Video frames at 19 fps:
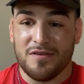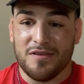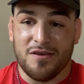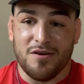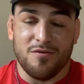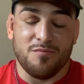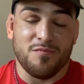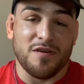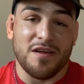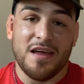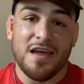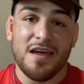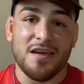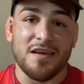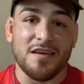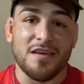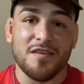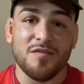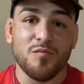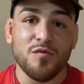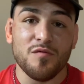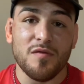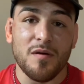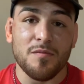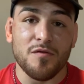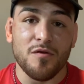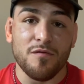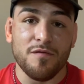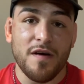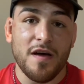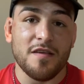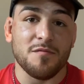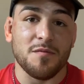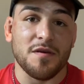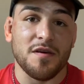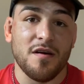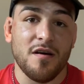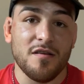you know, but hey, he's moved up so
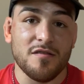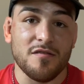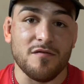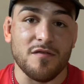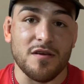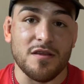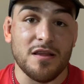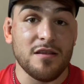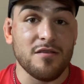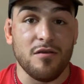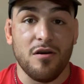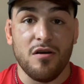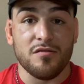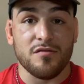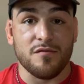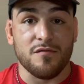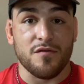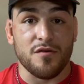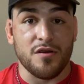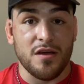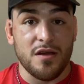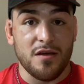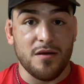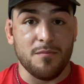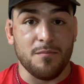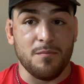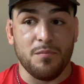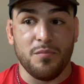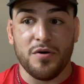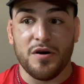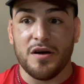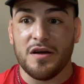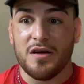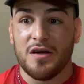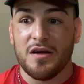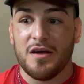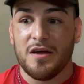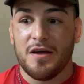fast because of it, and that's awesome for him, but